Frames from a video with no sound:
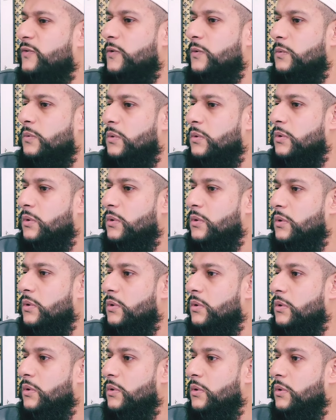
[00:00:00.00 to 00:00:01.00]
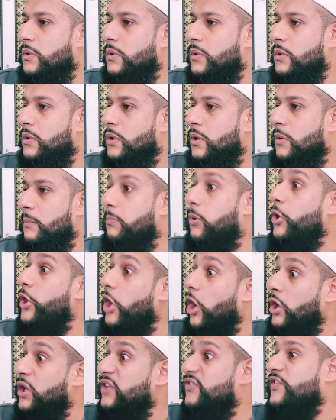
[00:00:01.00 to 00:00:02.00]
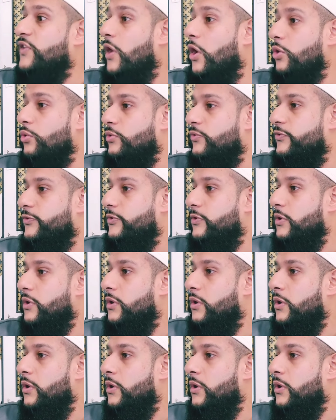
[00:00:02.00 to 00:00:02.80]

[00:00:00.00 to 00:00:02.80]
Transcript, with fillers: to? Put it on his toes.